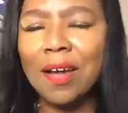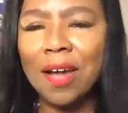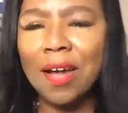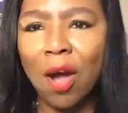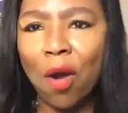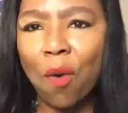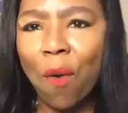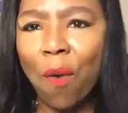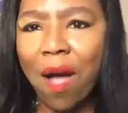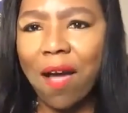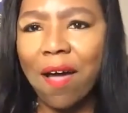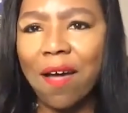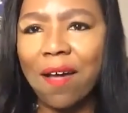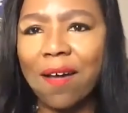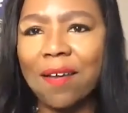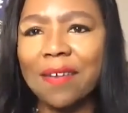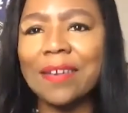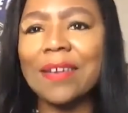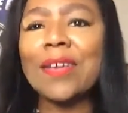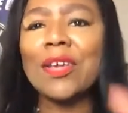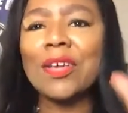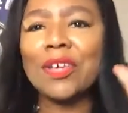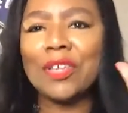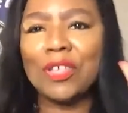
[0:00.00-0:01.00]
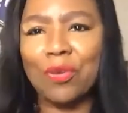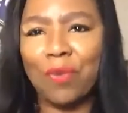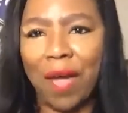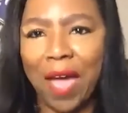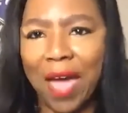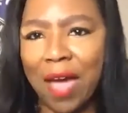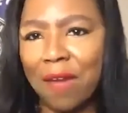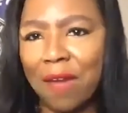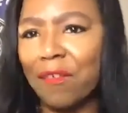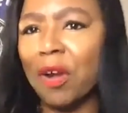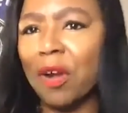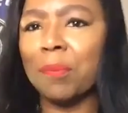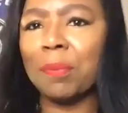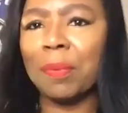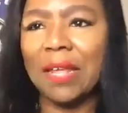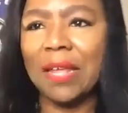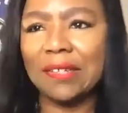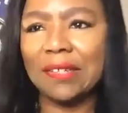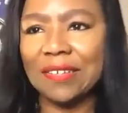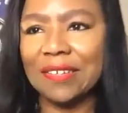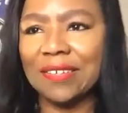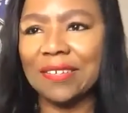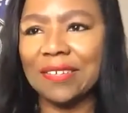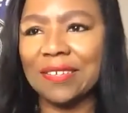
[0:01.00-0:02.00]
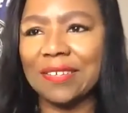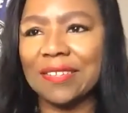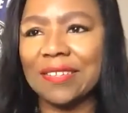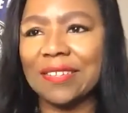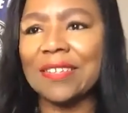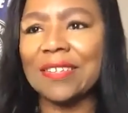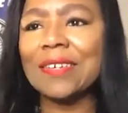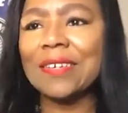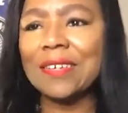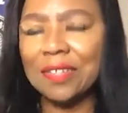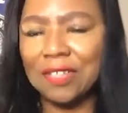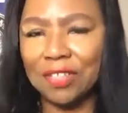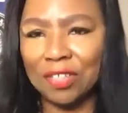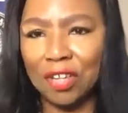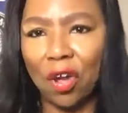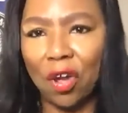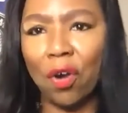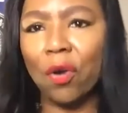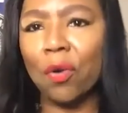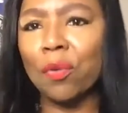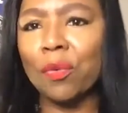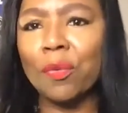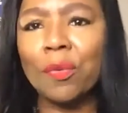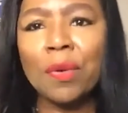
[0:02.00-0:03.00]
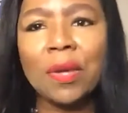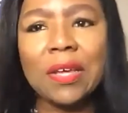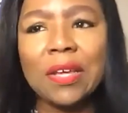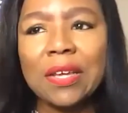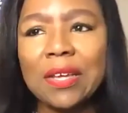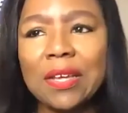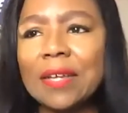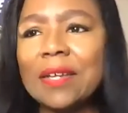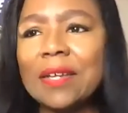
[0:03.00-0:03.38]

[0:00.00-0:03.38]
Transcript: go on. You have our blessings. So